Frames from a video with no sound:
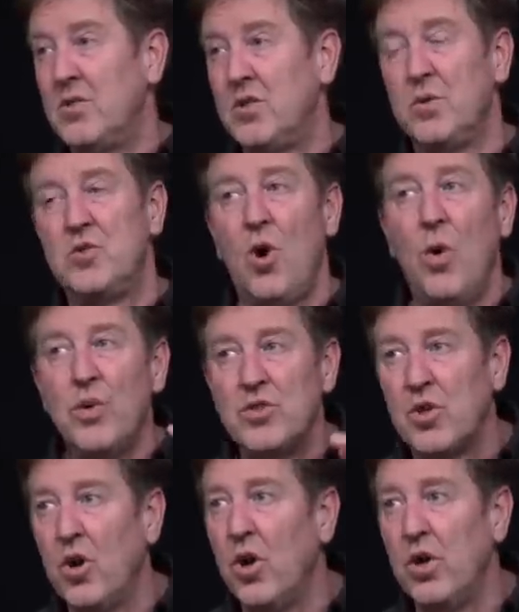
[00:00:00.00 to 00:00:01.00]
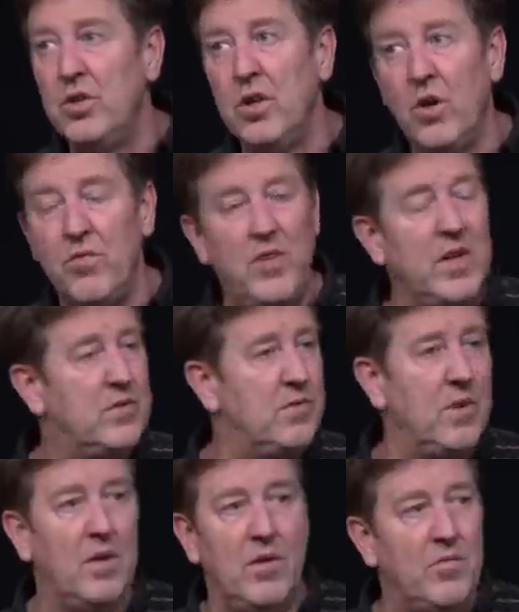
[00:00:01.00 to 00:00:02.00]
So it's always good, you know, it's
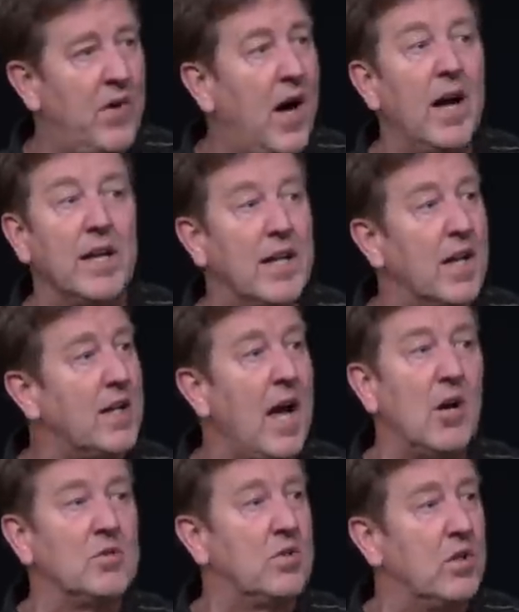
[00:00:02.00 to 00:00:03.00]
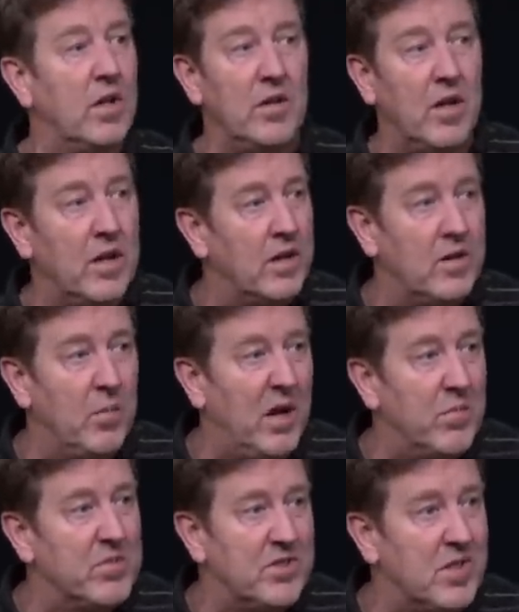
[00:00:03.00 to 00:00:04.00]
fine, get counsel. Like the
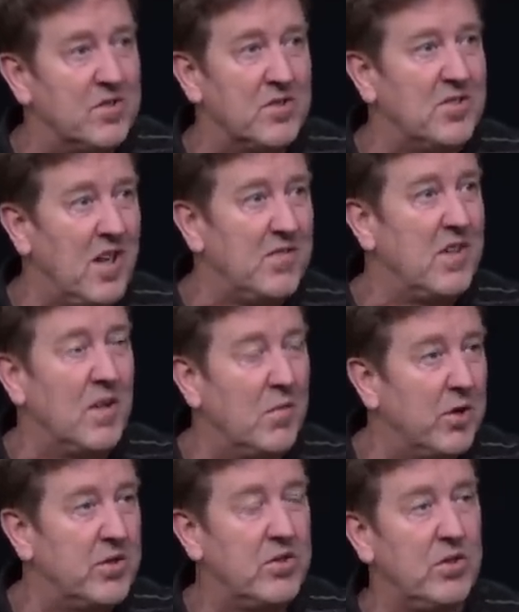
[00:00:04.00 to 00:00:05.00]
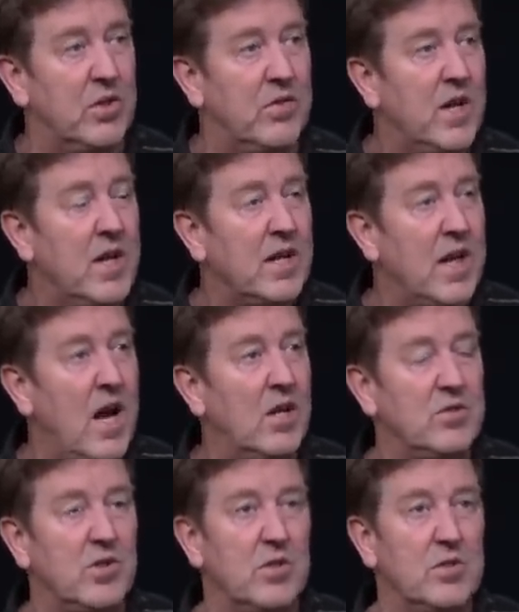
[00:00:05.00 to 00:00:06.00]
Bible says, there's safety in the multitude of
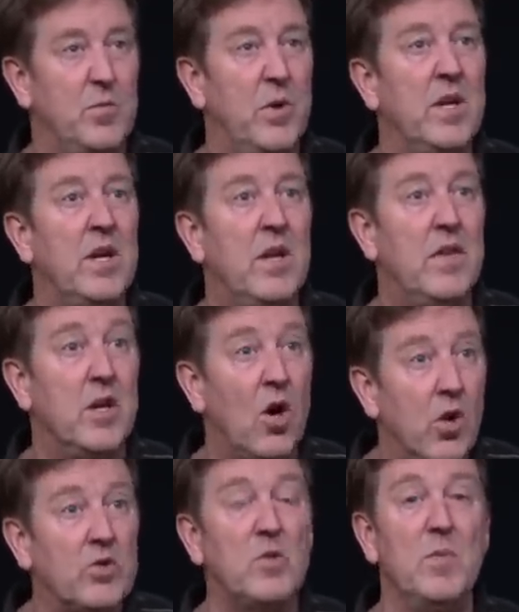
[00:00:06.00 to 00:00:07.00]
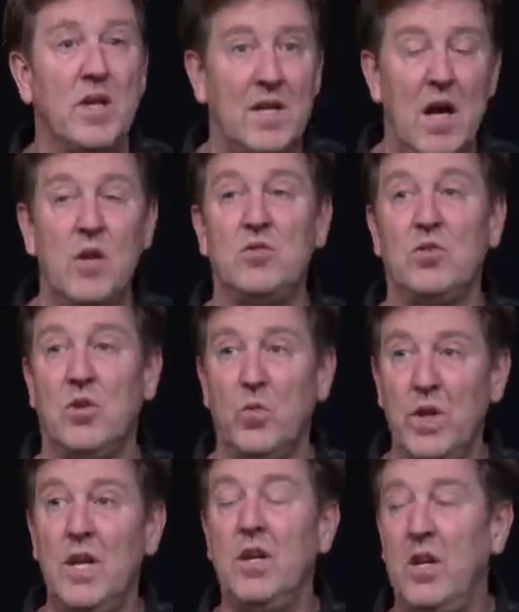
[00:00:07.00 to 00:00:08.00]
counselors, but the ultimate counselor
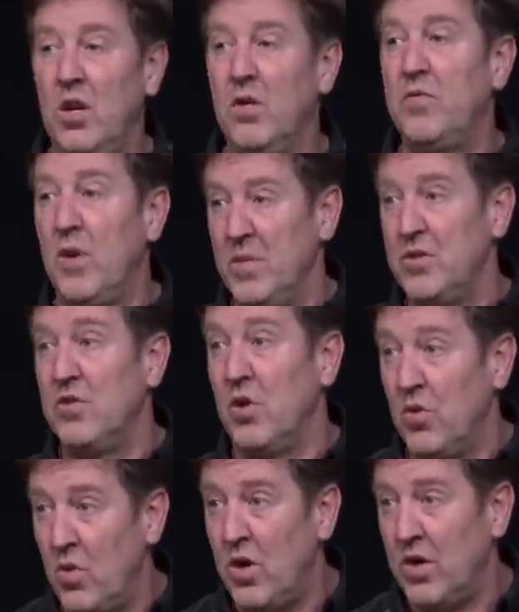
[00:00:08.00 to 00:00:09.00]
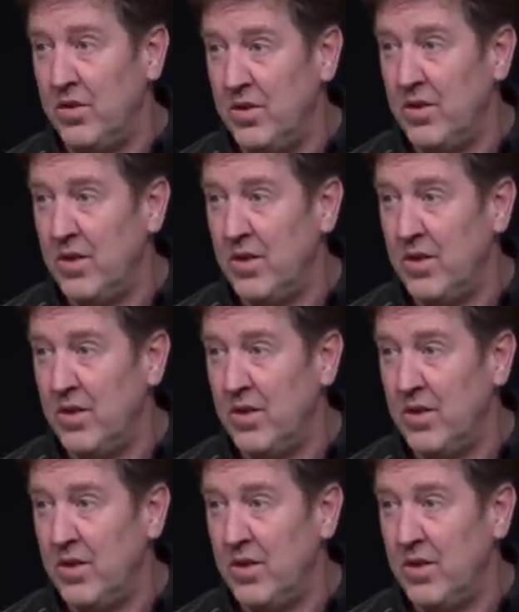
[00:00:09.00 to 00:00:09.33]
we need to hear from is the Lord.